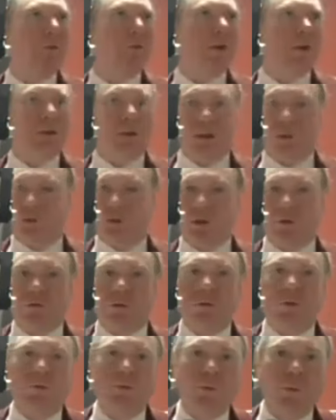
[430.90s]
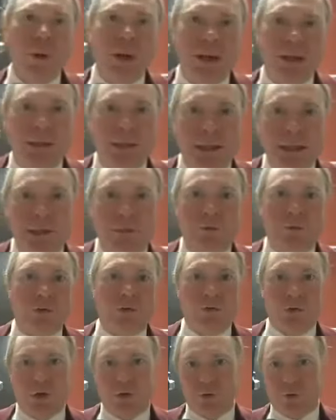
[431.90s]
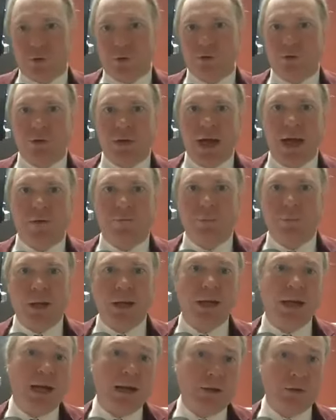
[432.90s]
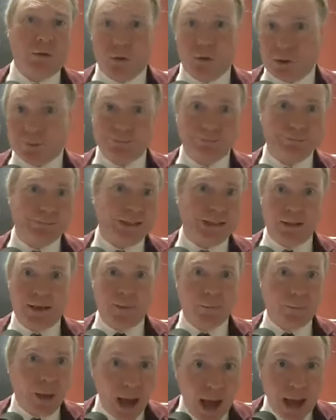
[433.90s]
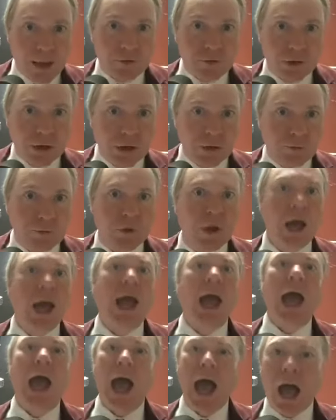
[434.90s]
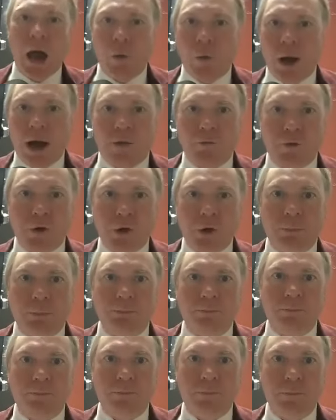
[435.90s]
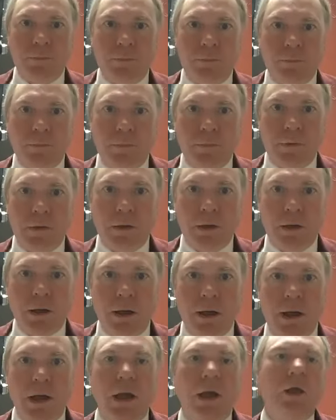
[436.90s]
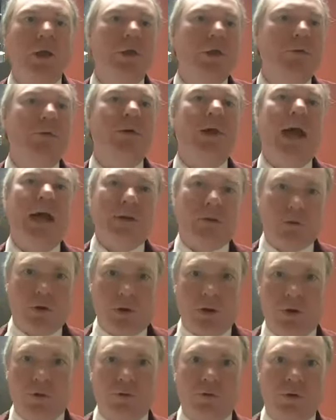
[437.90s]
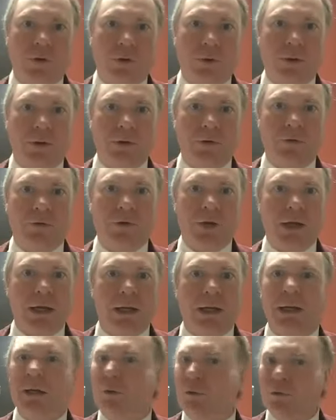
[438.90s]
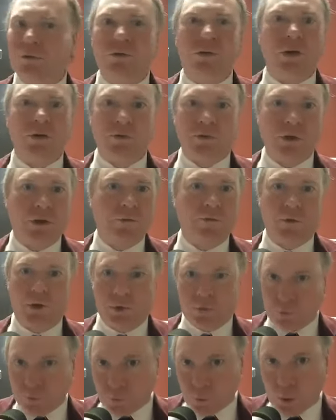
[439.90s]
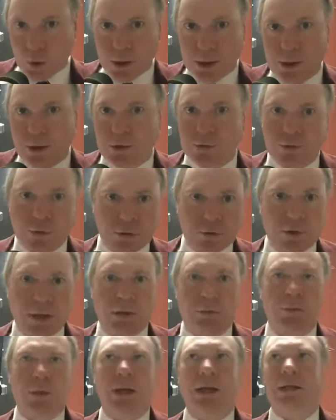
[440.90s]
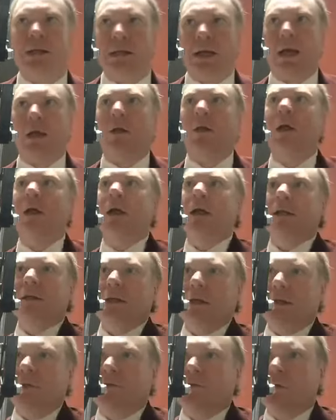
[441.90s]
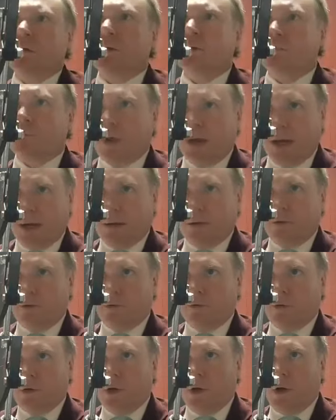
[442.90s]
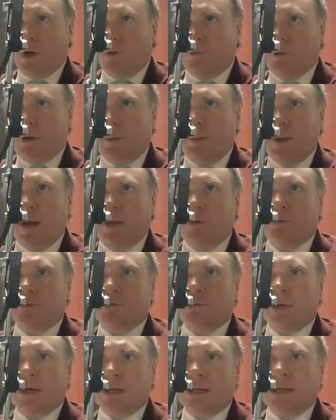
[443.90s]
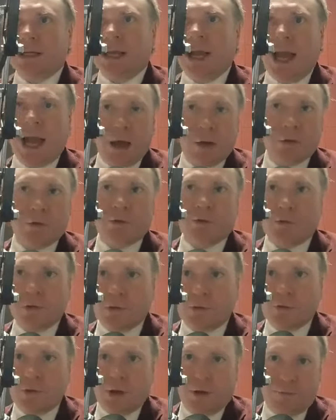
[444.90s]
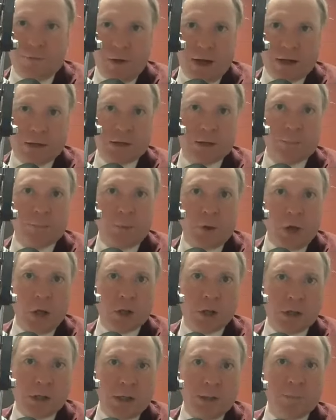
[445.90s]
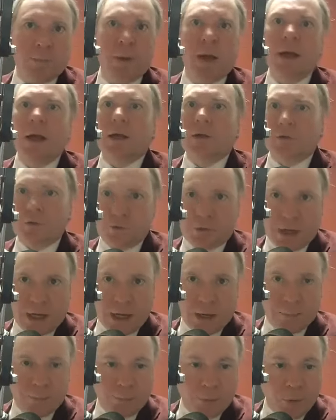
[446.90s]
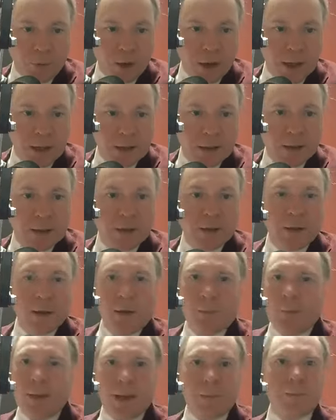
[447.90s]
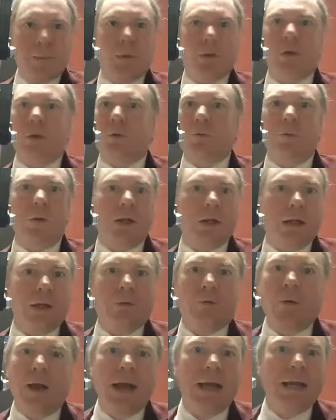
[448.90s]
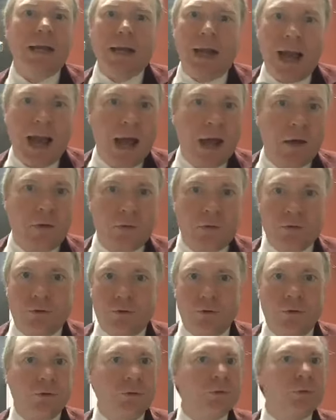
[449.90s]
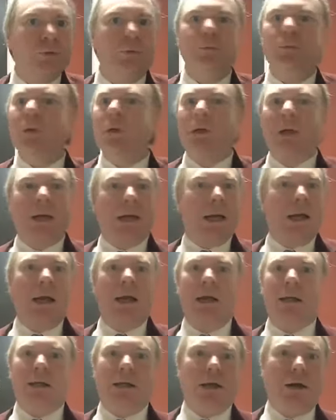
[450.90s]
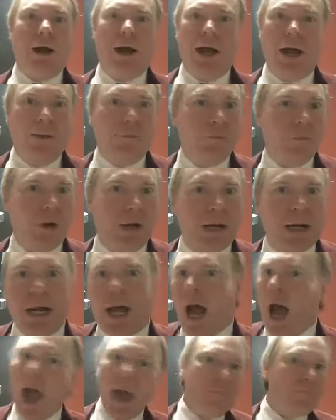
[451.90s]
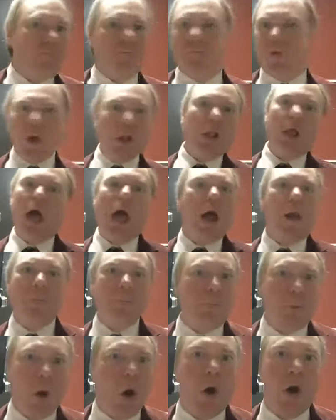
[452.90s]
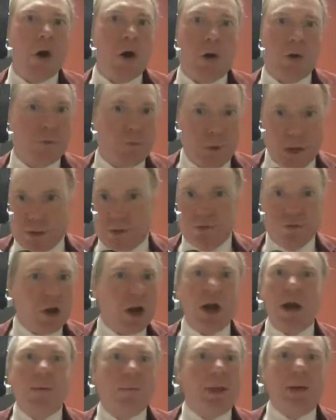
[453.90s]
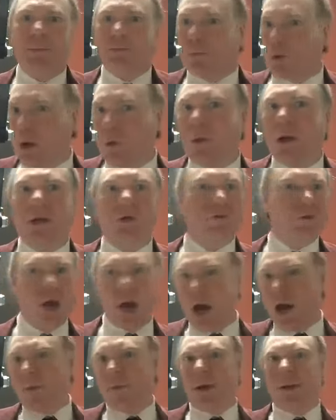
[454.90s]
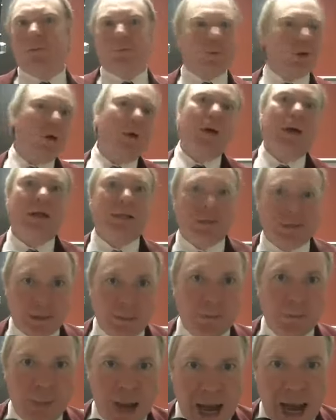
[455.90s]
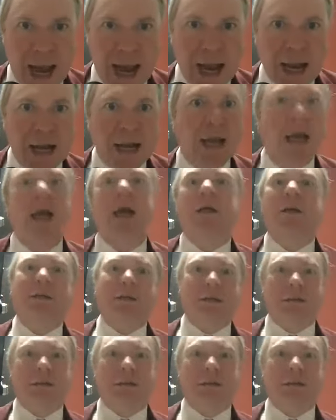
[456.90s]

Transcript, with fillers: with Justin Fuente, so a change in his staff may not be a positive. However, you've got to also understand he was just the defensive coordinator, just like what I tell Tennessee fans. From a strictly how does this affect the ball club standpoint, people are willing right now to, I'm reading, I'm full on board with Jeremy Pruitt. Jeremy Pruitt is the man to